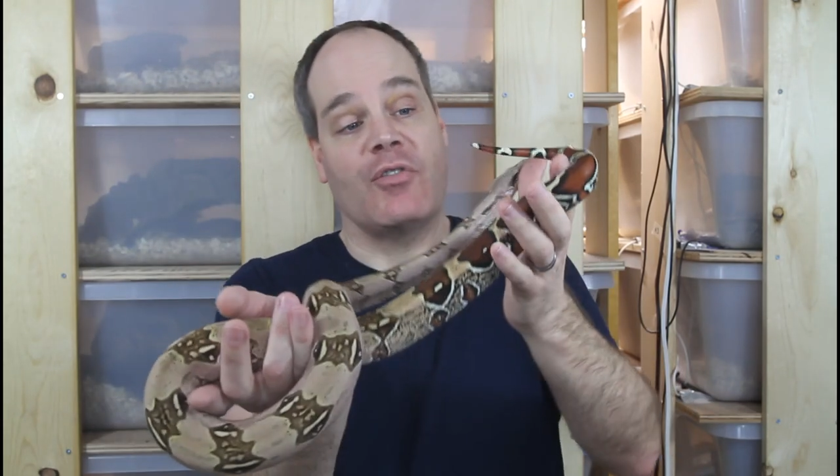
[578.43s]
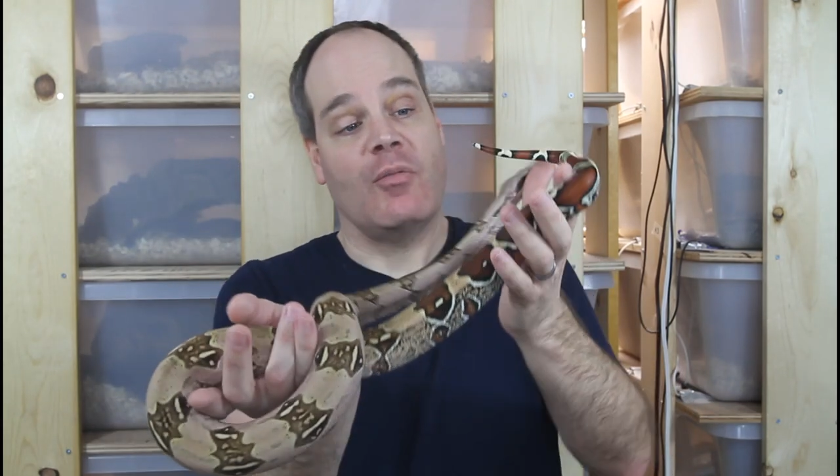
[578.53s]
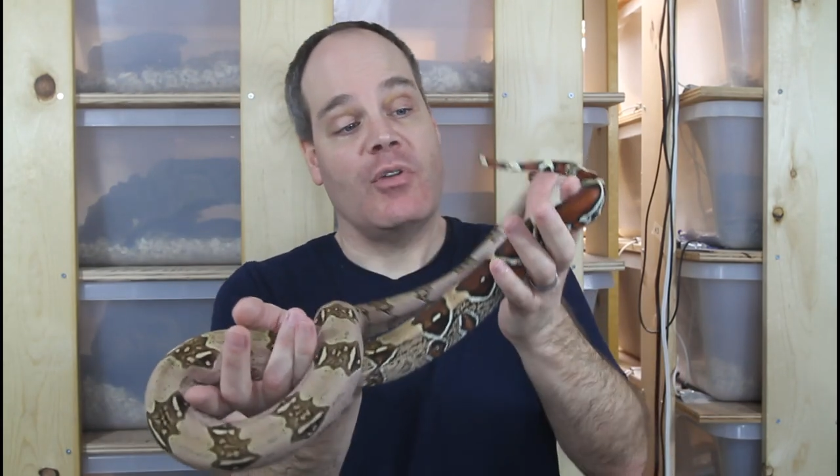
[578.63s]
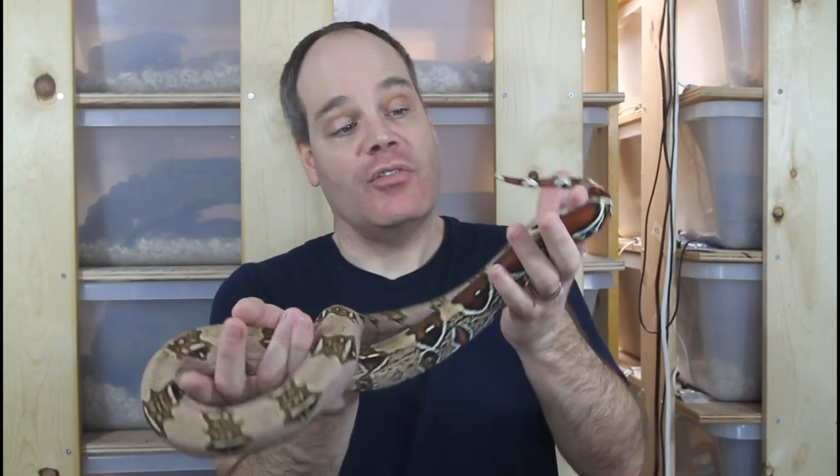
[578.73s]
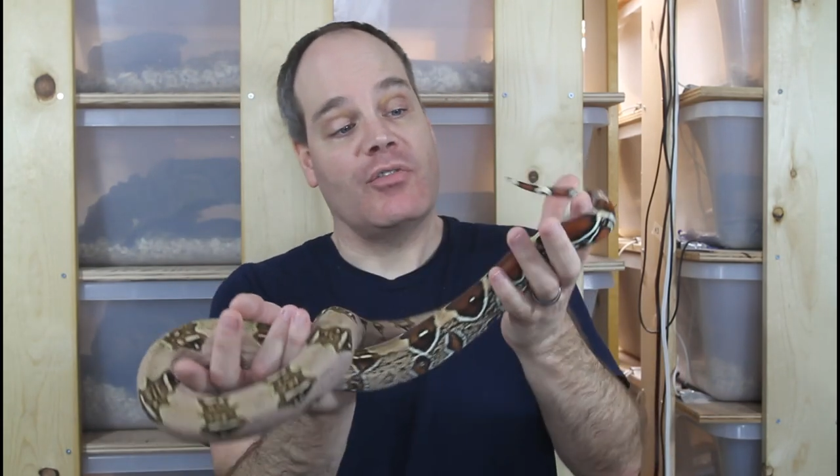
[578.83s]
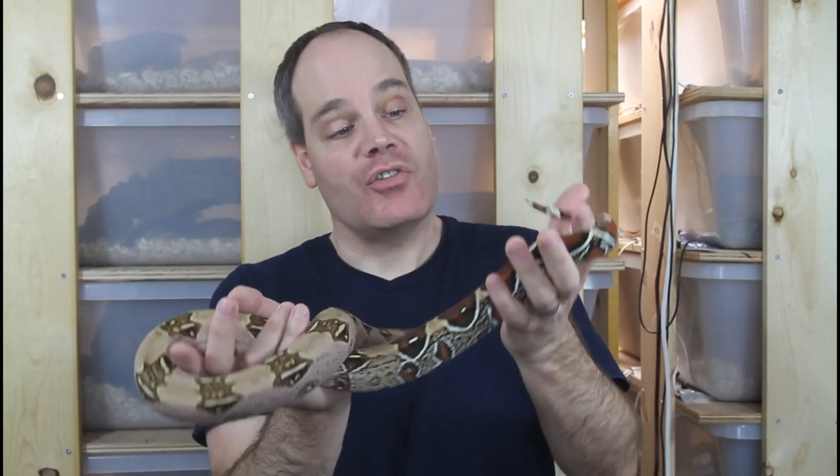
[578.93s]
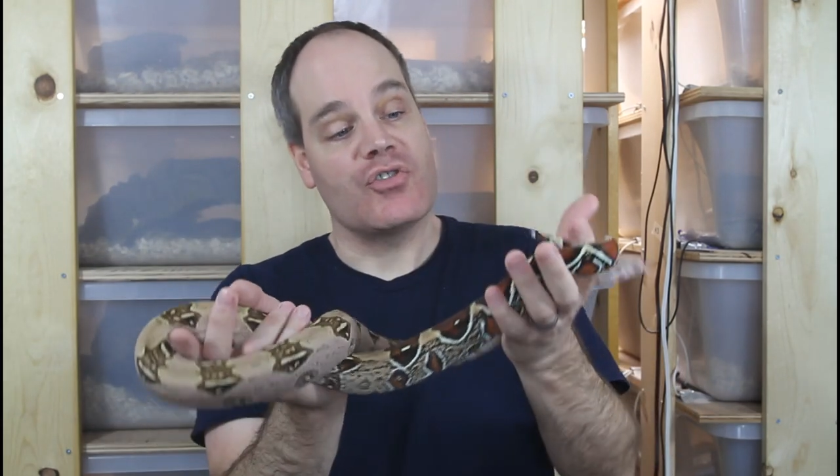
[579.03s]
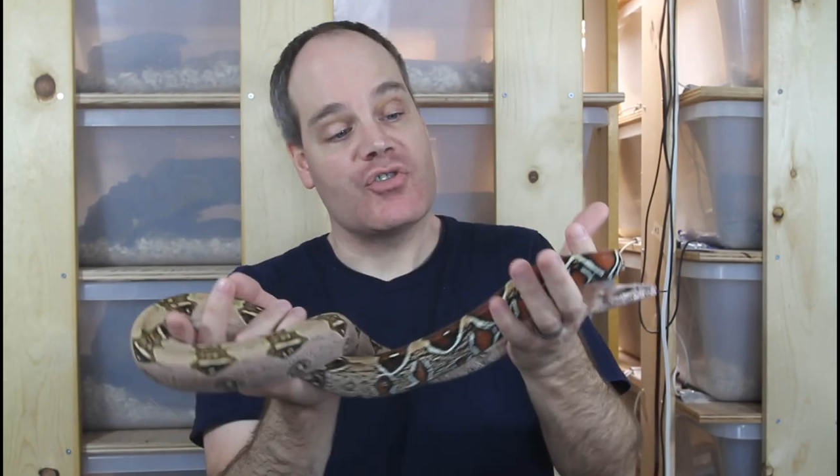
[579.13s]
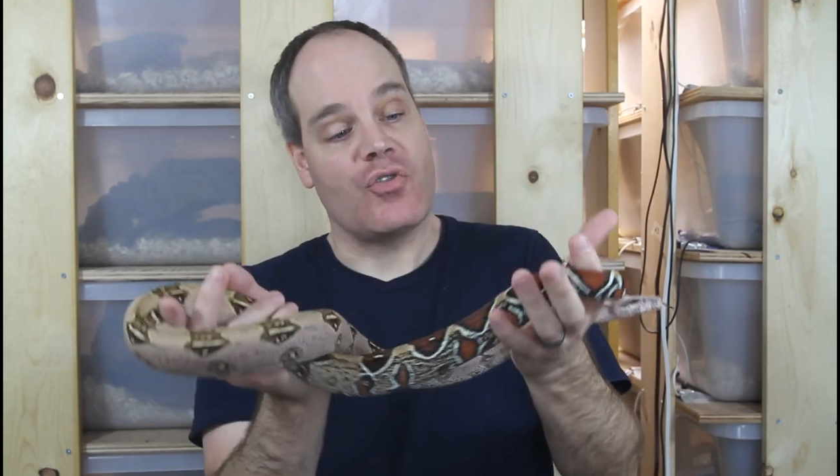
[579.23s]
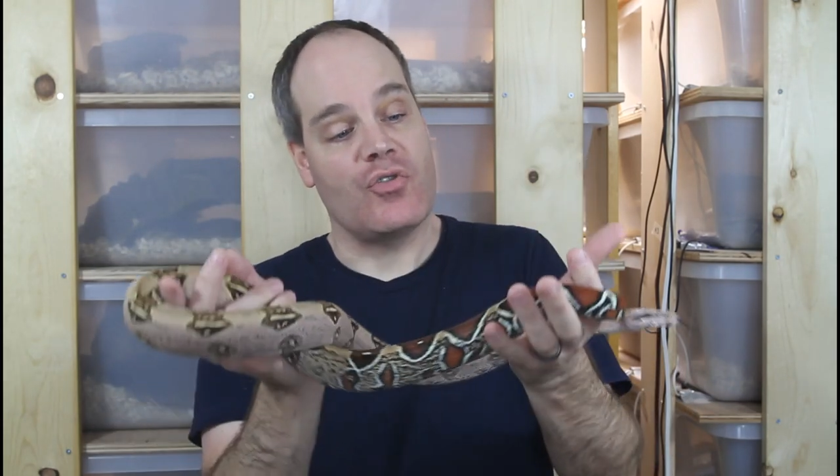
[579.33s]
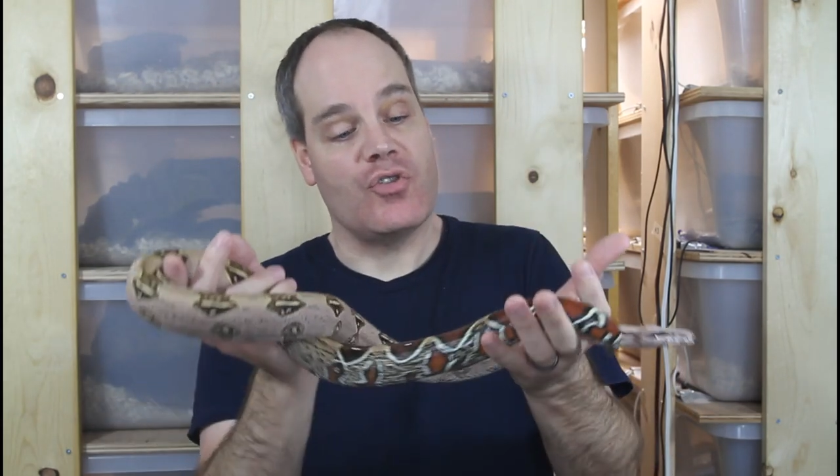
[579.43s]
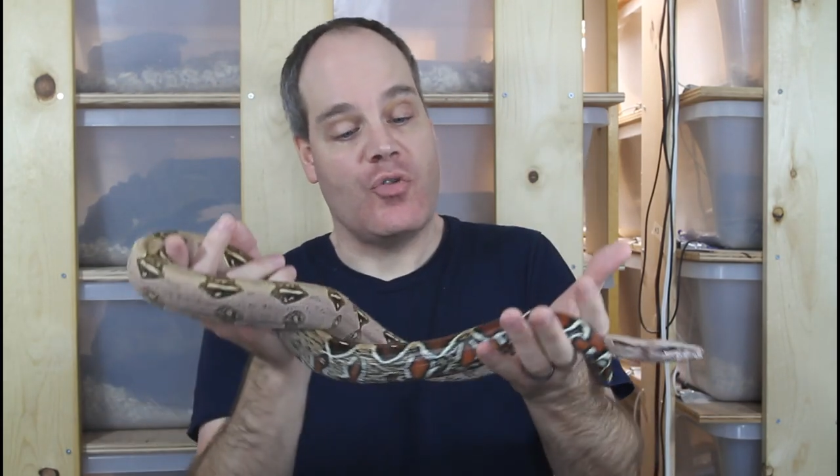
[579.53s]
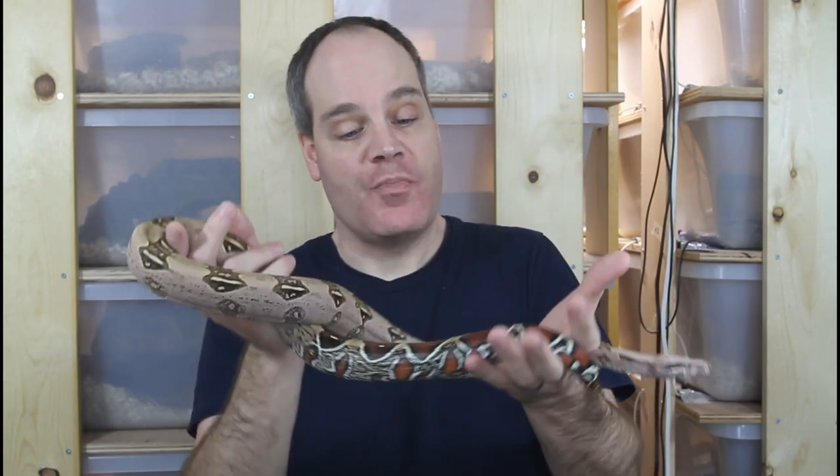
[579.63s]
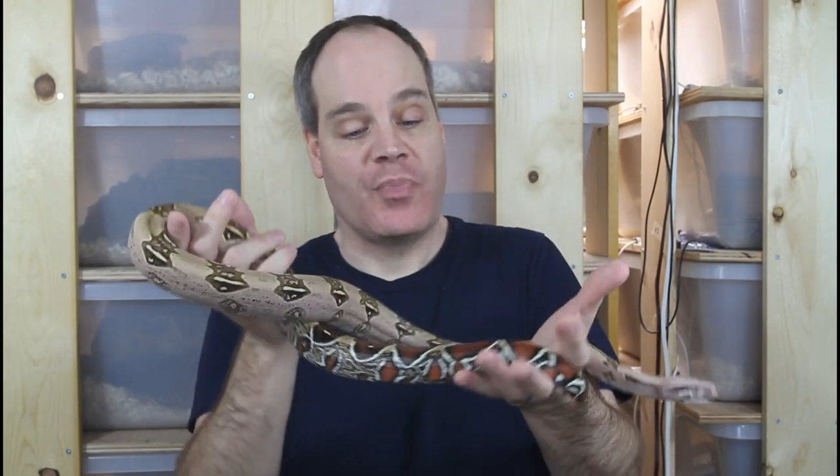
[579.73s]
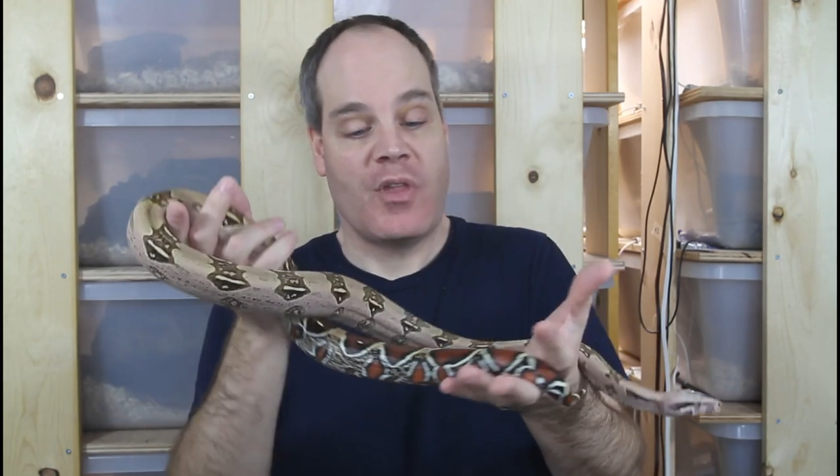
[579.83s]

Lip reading: siblings I just showed you,